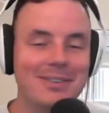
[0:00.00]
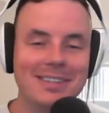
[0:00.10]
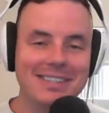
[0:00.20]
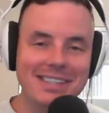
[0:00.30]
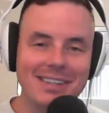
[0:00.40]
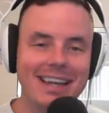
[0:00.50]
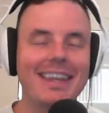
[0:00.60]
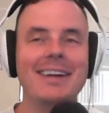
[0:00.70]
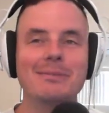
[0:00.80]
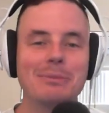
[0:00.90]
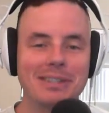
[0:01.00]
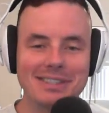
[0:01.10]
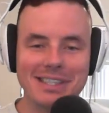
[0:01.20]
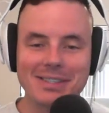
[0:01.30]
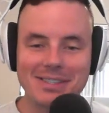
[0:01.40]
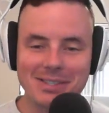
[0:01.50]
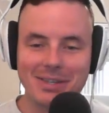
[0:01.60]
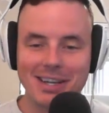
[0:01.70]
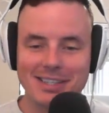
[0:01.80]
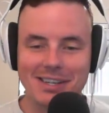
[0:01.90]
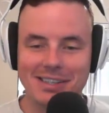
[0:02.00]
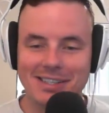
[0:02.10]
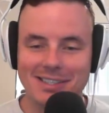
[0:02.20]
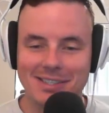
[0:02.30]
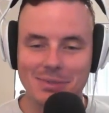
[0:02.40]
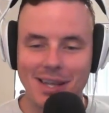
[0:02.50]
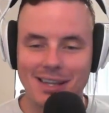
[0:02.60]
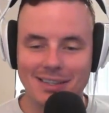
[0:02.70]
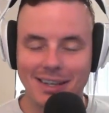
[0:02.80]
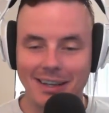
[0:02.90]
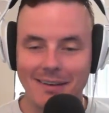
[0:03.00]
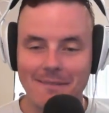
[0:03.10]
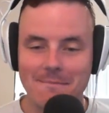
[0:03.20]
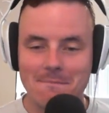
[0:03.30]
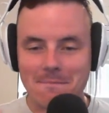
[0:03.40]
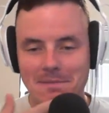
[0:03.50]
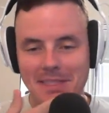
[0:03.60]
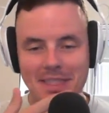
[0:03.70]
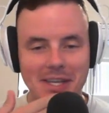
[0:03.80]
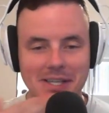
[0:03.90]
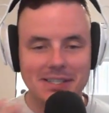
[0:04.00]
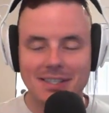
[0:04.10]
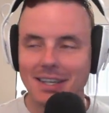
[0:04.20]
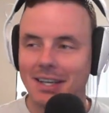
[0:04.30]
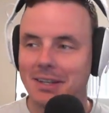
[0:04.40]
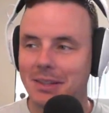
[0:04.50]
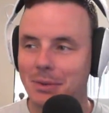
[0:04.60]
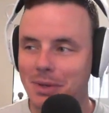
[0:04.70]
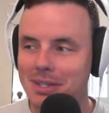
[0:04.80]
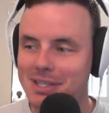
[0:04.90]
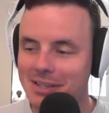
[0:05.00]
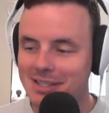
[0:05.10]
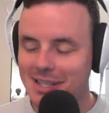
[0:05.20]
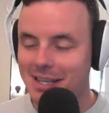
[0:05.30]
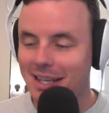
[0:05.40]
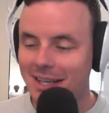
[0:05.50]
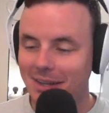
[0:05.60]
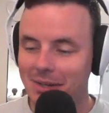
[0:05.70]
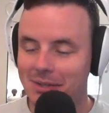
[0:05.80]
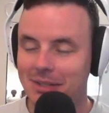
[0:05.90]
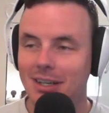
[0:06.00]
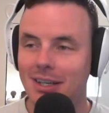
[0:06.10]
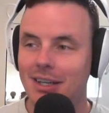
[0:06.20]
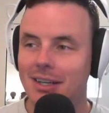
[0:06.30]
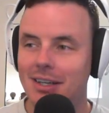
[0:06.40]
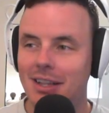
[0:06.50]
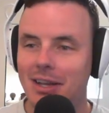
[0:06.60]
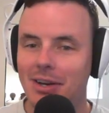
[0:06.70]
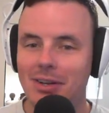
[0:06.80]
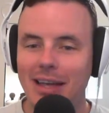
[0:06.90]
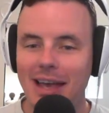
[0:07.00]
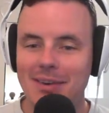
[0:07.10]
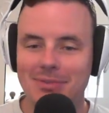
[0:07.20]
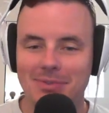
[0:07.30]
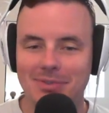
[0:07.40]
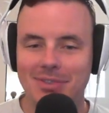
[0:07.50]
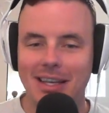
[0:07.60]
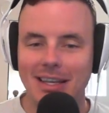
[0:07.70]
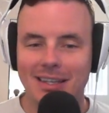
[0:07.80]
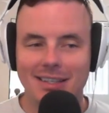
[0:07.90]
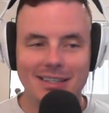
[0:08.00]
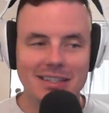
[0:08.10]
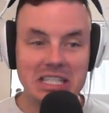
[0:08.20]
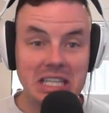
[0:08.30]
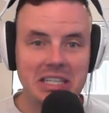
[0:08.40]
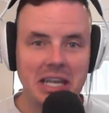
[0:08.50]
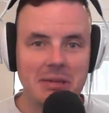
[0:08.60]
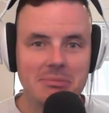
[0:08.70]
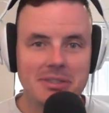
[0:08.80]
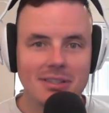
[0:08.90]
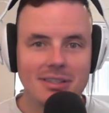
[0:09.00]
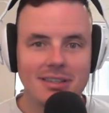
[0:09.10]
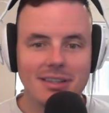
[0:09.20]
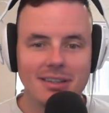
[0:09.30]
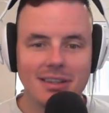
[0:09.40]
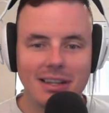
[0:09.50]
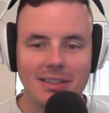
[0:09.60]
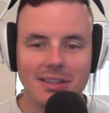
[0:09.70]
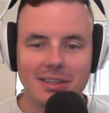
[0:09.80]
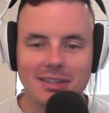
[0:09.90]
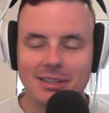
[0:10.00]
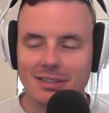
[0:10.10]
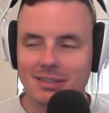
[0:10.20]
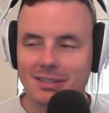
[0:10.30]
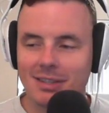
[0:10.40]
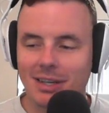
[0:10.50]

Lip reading: I can't remember. Do the dealers in you guys areas do that? Like the ones here in San Diego, they all have like nicknames. Like I